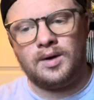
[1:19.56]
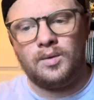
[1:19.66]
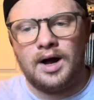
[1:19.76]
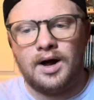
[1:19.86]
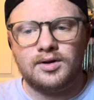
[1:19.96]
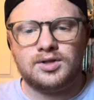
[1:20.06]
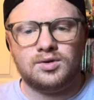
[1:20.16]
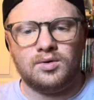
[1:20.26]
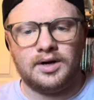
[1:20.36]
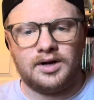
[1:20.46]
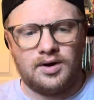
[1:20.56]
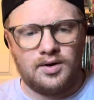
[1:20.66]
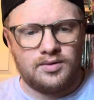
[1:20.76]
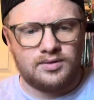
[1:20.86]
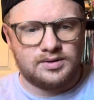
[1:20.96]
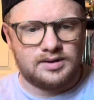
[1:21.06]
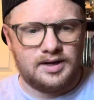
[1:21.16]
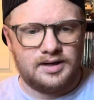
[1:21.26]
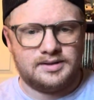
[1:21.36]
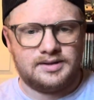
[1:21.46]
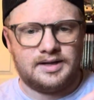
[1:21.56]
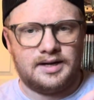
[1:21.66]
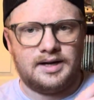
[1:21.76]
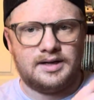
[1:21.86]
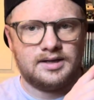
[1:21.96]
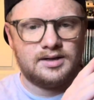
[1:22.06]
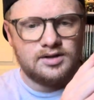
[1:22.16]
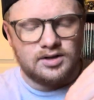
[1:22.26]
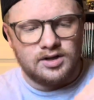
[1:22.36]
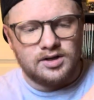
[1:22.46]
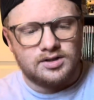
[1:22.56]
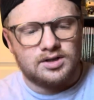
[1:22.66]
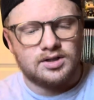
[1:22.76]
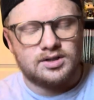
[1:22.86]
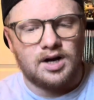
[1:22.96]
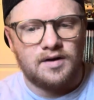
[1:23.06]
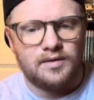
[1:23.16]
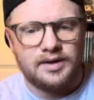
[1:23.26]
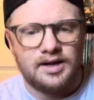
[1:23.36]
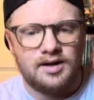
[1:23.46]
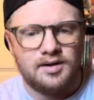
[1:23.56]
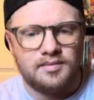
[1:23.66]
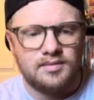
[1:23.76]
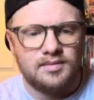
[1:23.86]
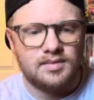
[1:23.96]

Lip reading: how the story goes is that it starts off with him